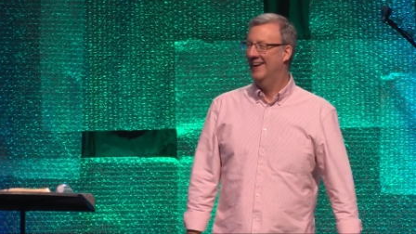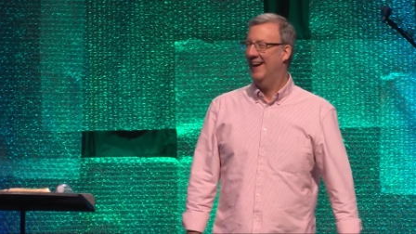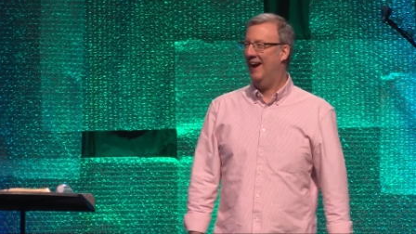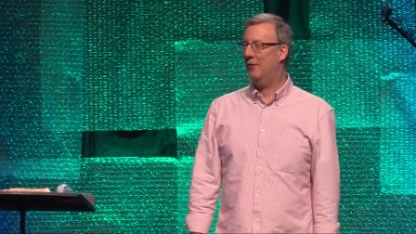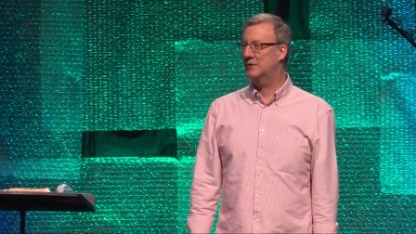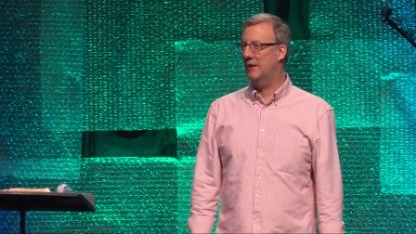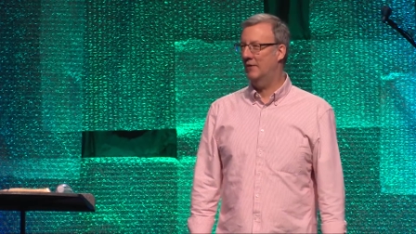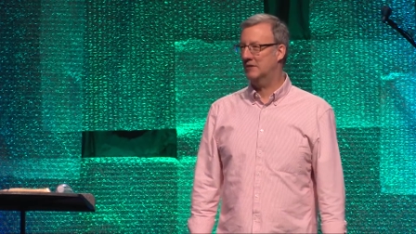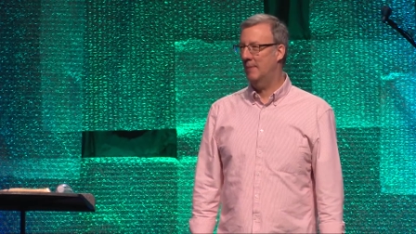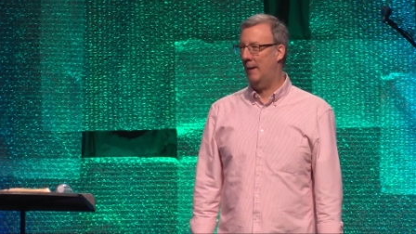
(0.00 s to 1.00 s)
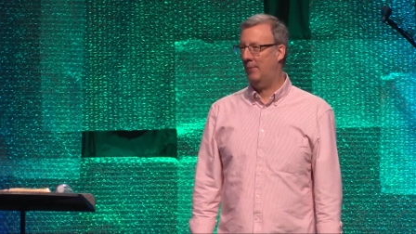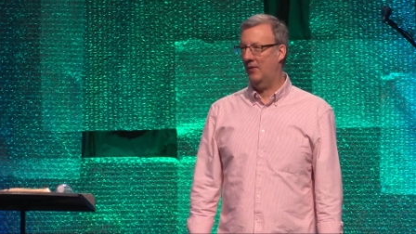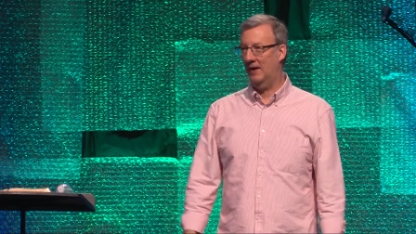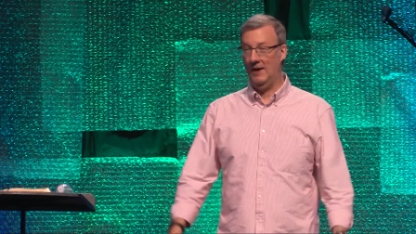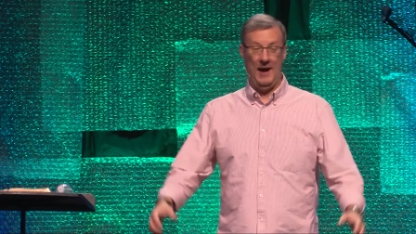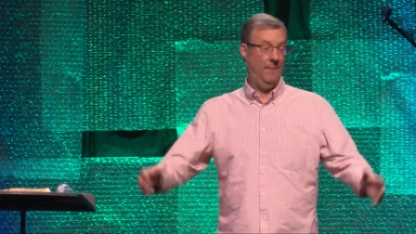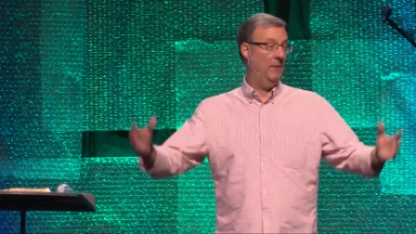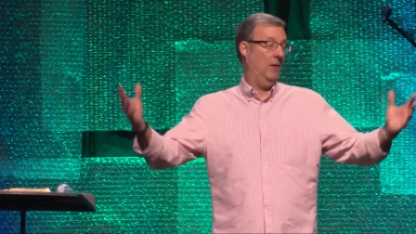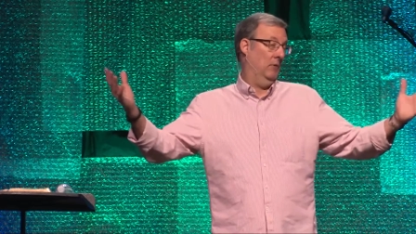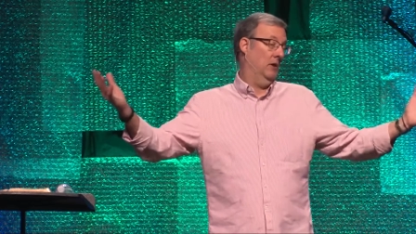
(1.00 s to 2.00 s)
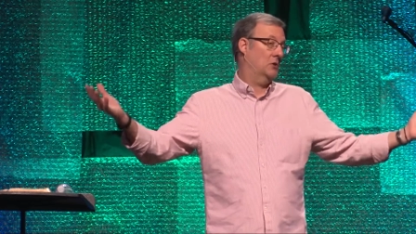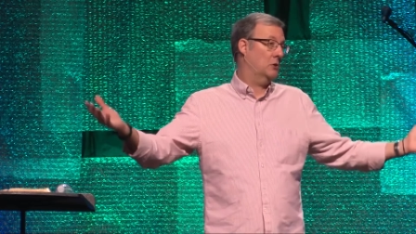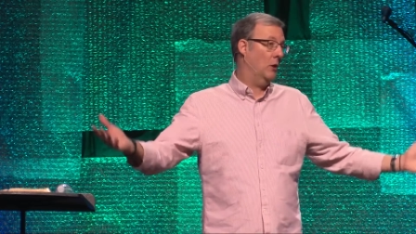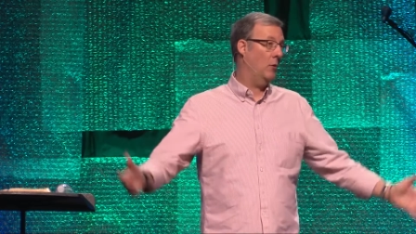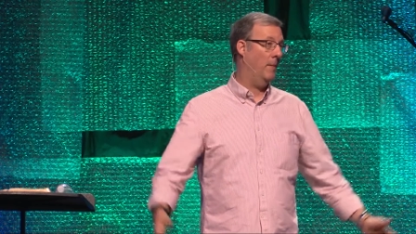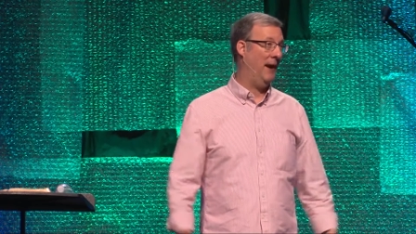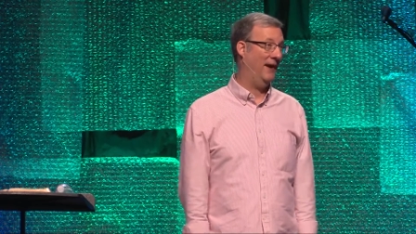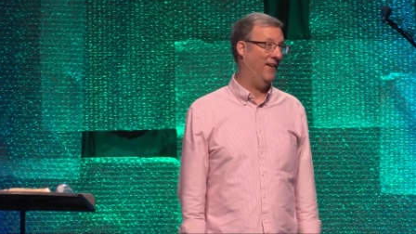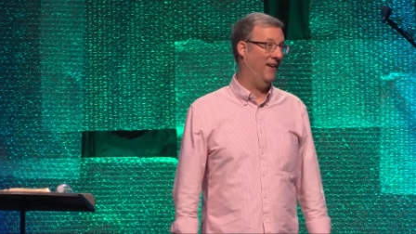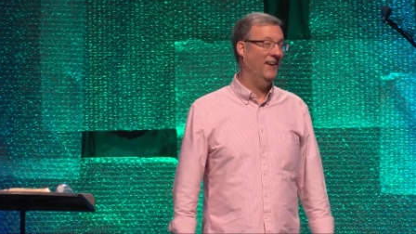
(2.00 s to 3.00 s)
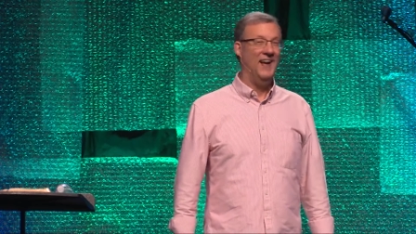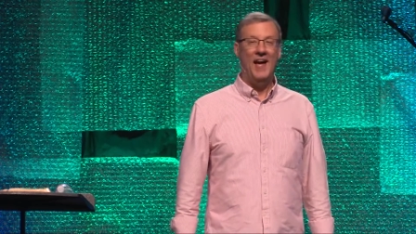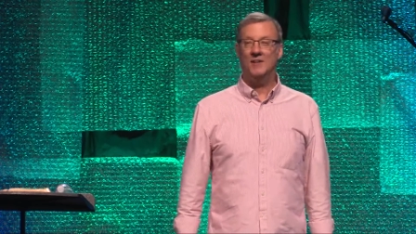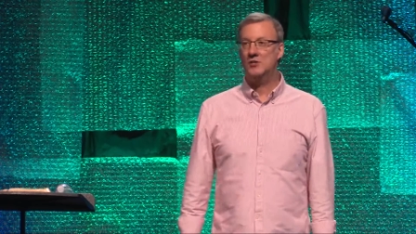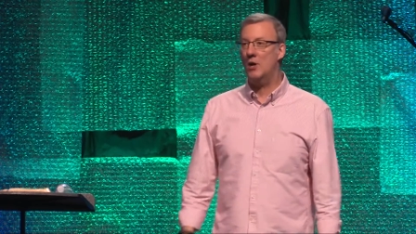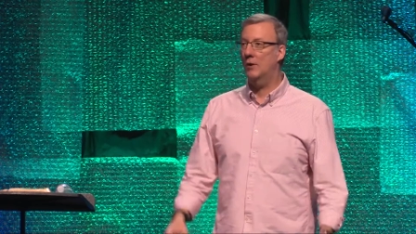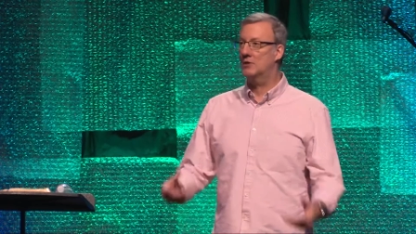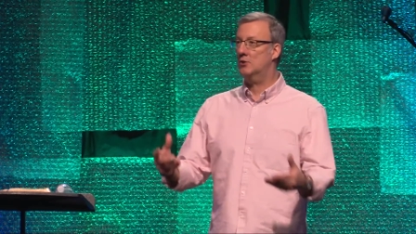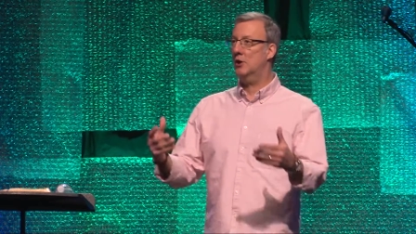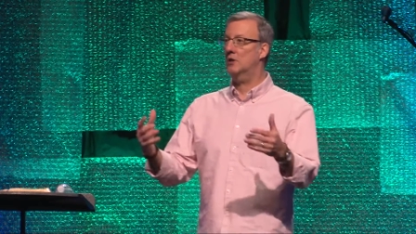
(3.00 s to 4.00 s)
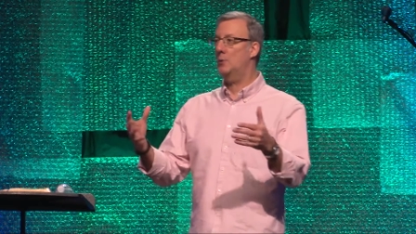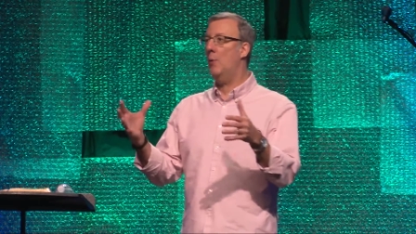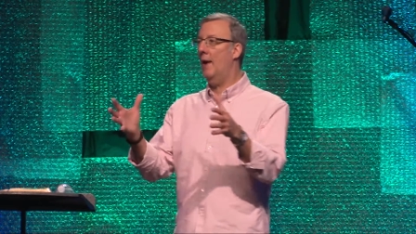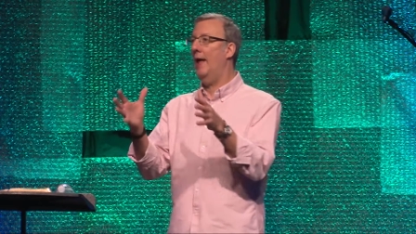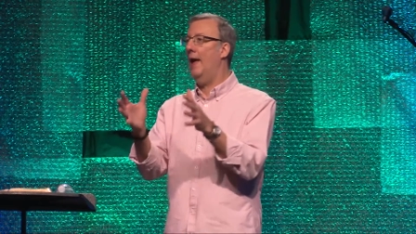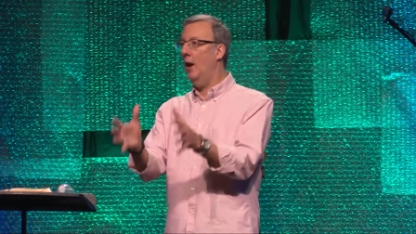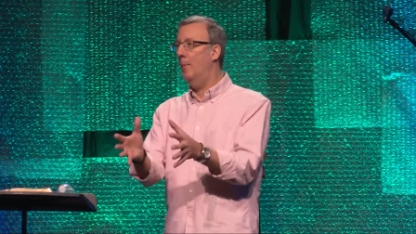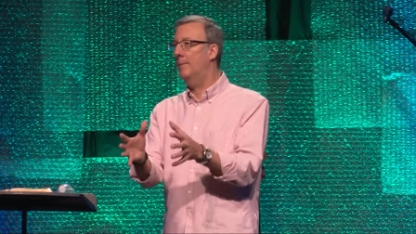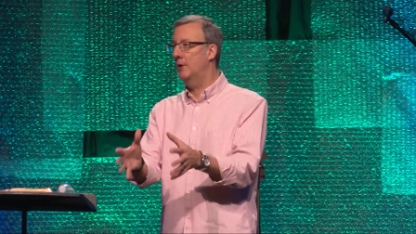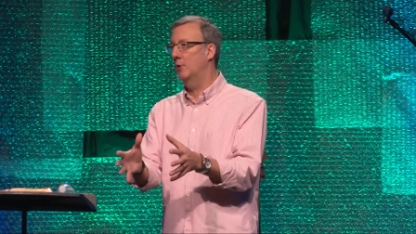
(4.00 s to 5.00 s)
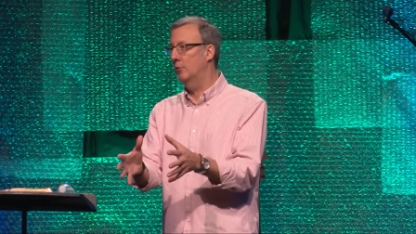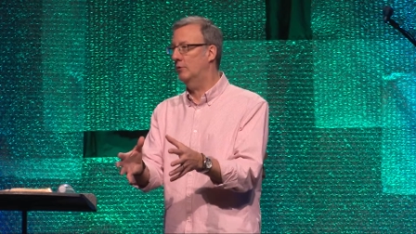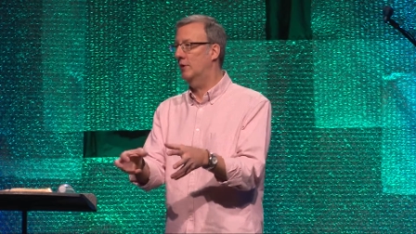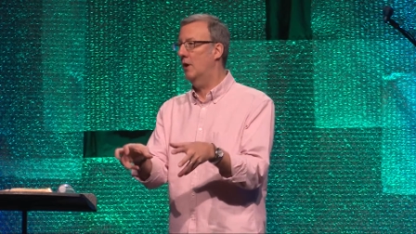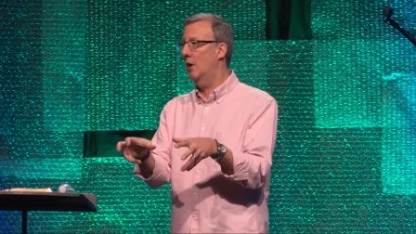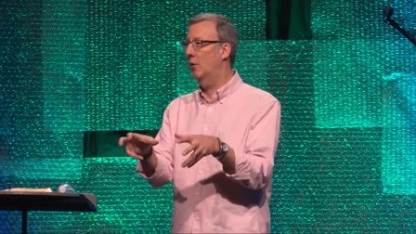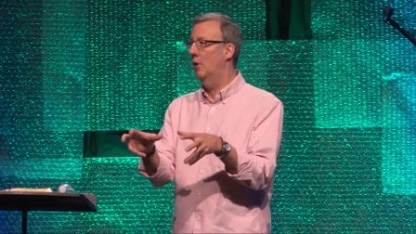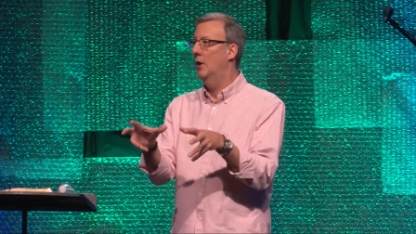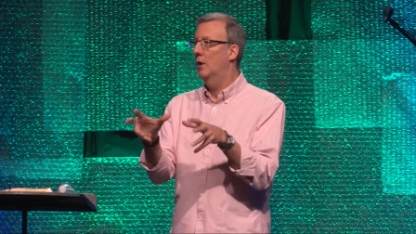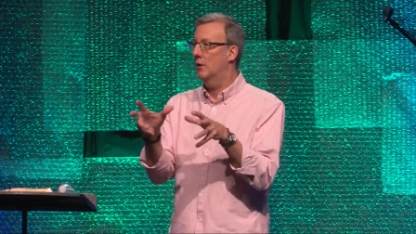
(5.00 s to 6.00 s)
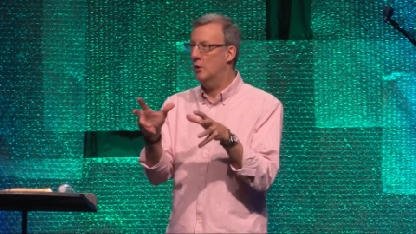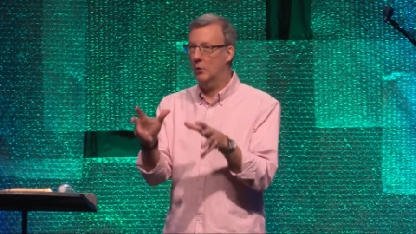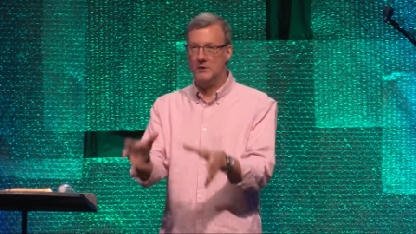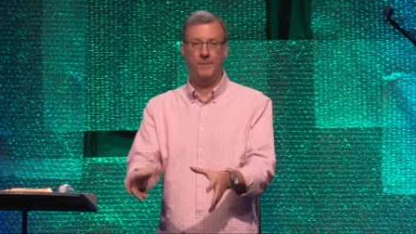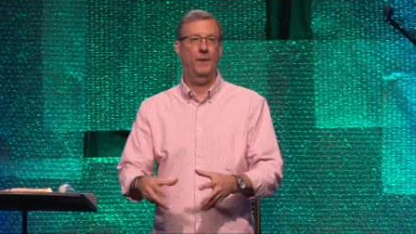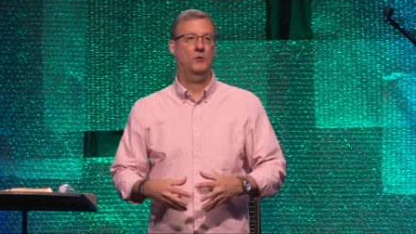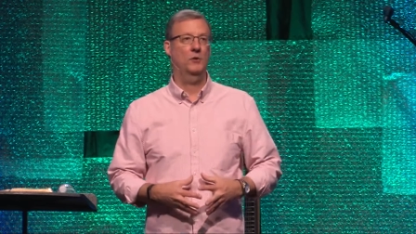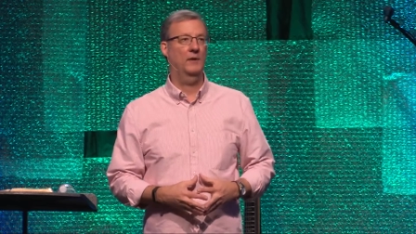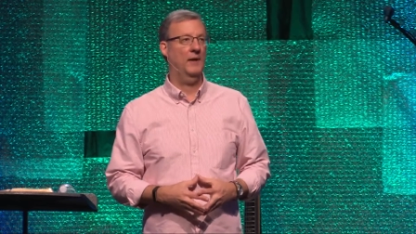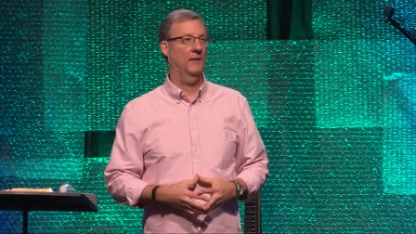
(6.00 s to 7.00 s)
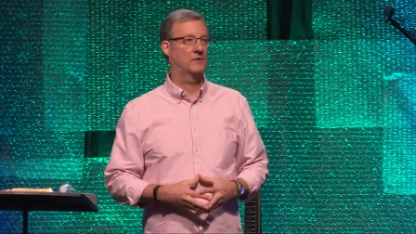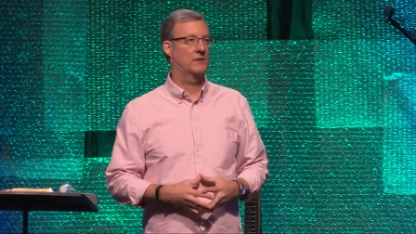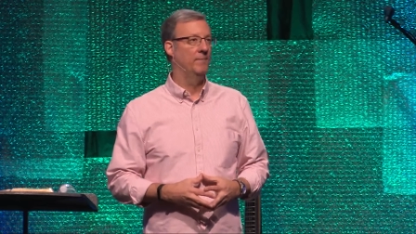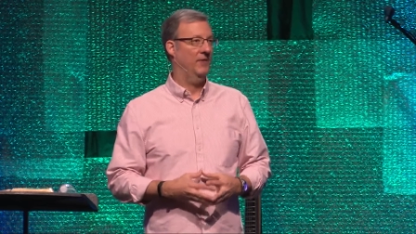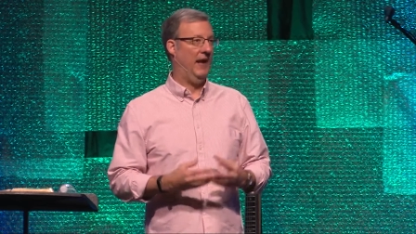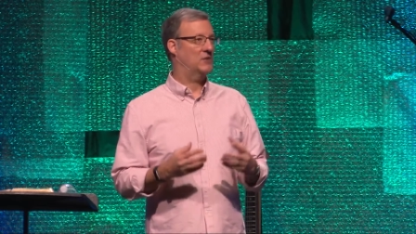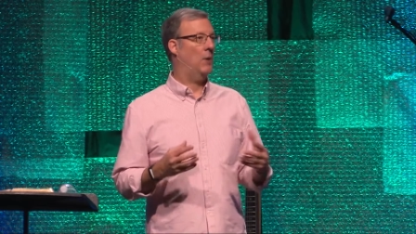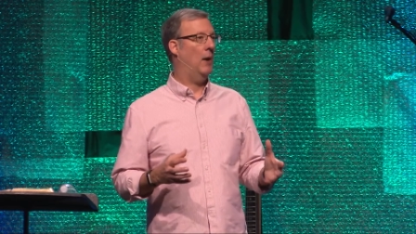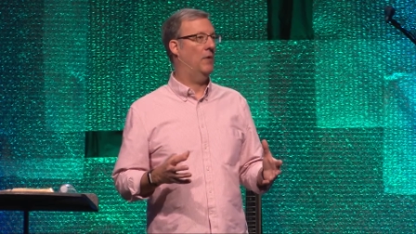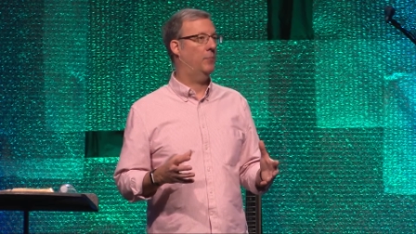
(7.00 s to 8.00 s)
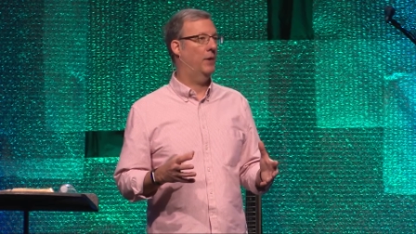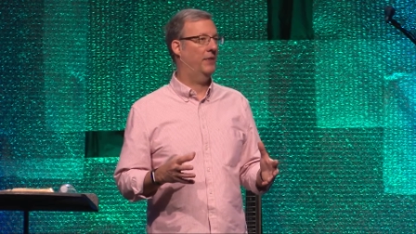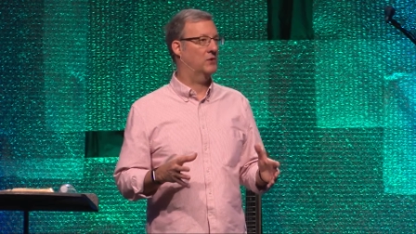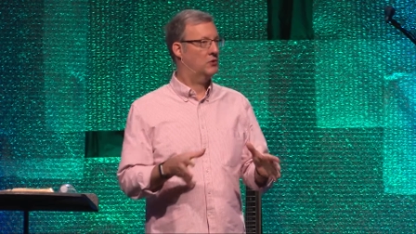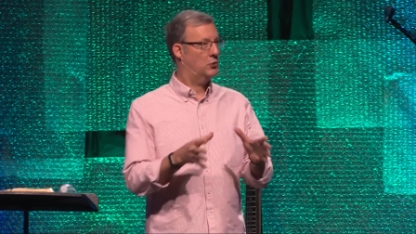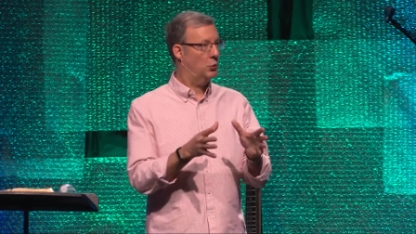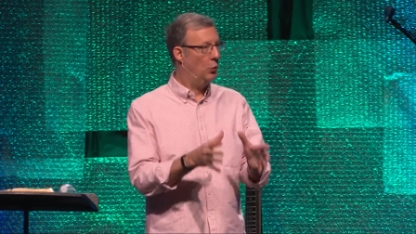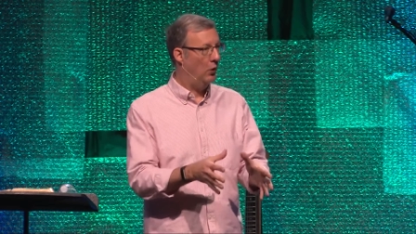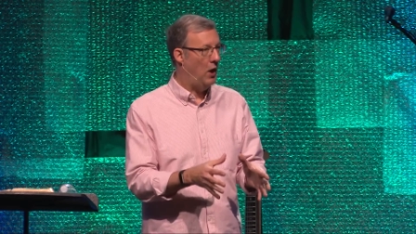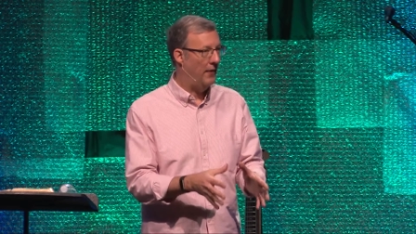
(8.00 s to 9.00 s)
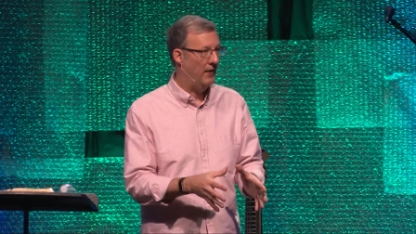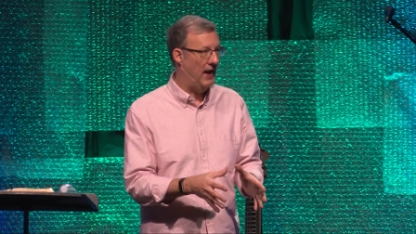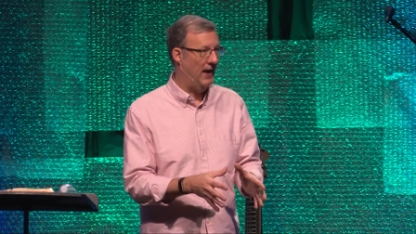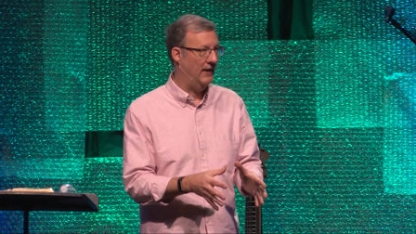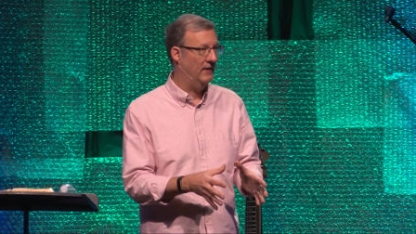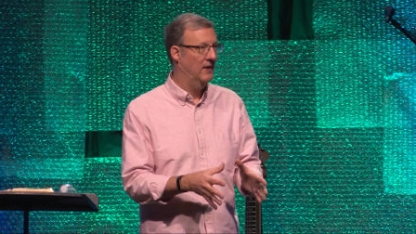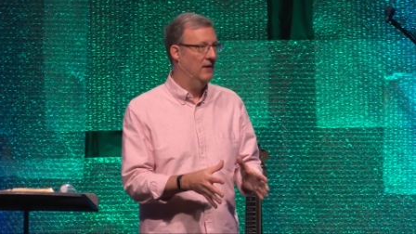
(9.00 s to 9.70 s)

Others of us might be thinking, I'm not really sure what mine are. And so, as a church, we want to help you to know your spiritual gifts. That's why we've put this tool online.